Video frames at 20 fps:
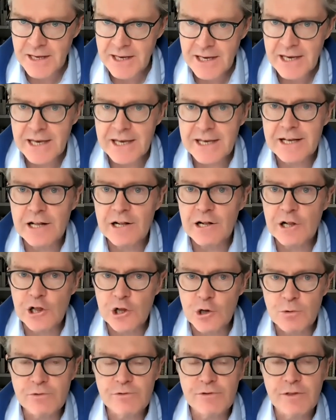He
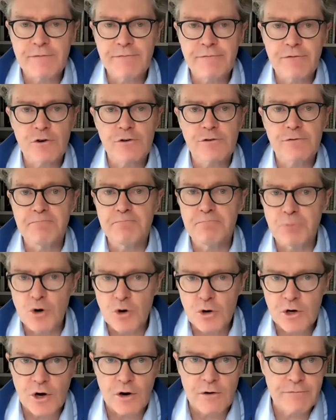concludes the first
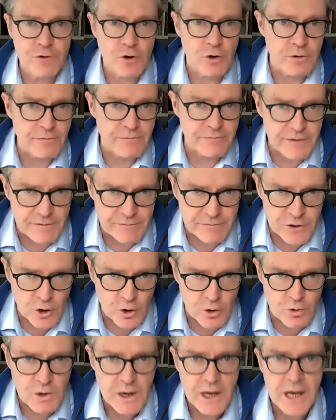book of
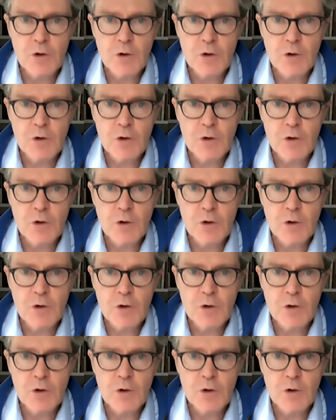Convivio